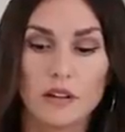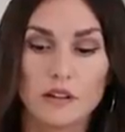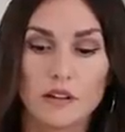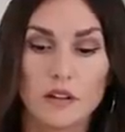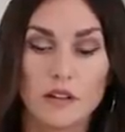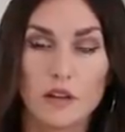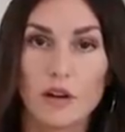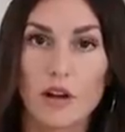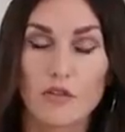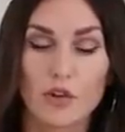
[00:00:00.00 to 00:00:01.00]
It's on sale
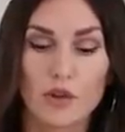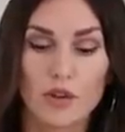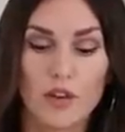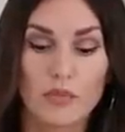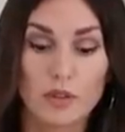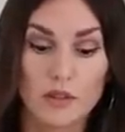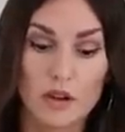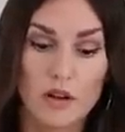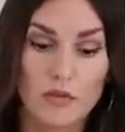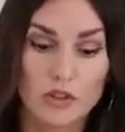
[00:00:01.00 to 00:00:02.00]
right now for
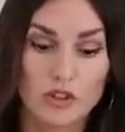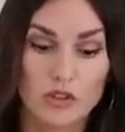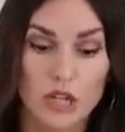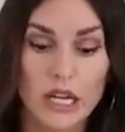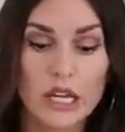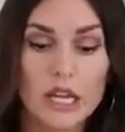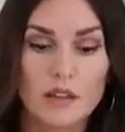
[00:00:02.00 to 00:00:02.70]
35% off, which is great.